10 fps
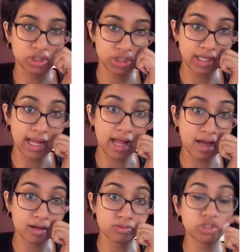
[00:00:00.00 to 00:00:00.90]

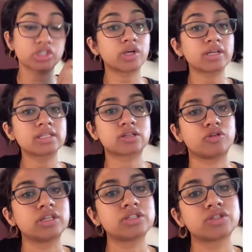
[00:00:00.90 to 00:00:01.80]
She trusts
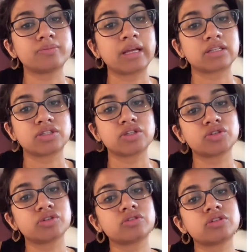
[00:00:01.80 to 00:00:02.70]
Chris to make
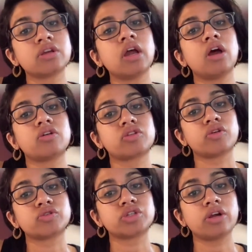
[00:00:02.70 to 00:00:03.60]
decisions,
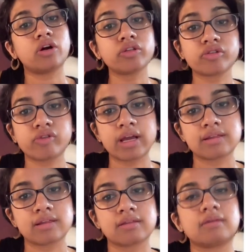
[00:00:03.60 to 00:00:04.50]
so she
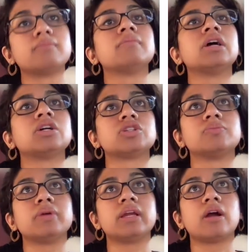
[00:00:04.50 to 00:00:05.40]
authorizes him to
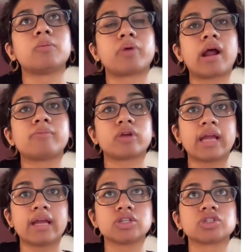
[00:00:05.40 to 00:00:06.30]
be her primary
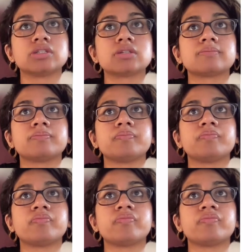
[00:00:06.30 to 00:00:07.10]
agent.